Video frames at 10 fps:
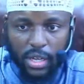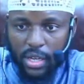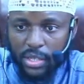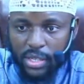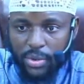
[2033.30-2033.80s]

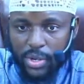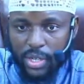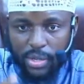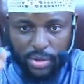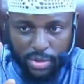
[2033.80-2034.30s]
Someone,
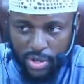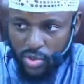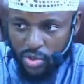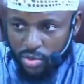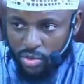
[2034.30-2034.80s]
not
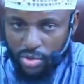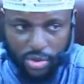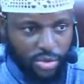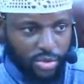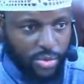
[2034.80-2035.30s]
you,
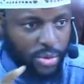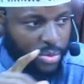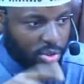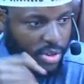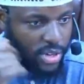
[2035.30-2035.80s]

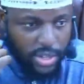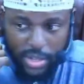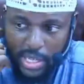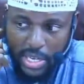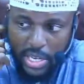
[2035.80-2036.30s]
not Khadr,
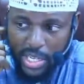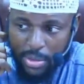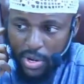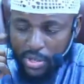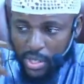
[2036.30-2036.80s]
someone
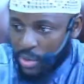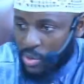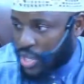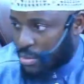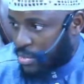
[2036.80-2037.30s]
else. Akhi, what's your
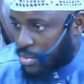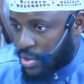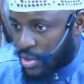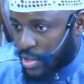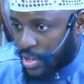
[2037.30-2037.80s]
name?
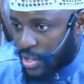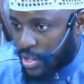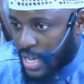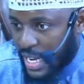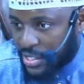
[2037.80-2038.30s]

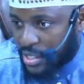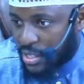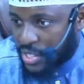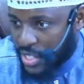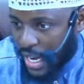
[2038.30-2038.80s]
Hassan.
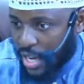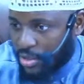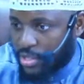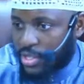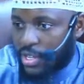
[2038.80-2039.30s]
Is it allowed?
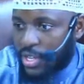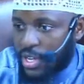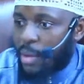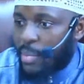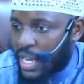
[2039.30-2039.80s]

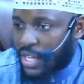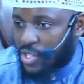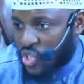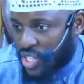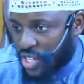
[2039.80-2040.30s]
Am I allowed to use
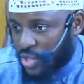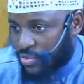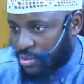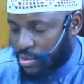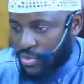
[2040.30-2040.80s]
a utensil from
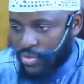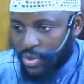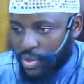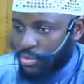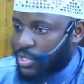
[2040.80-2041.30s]
the
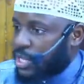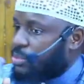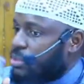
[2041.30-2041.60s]
non-Muslims?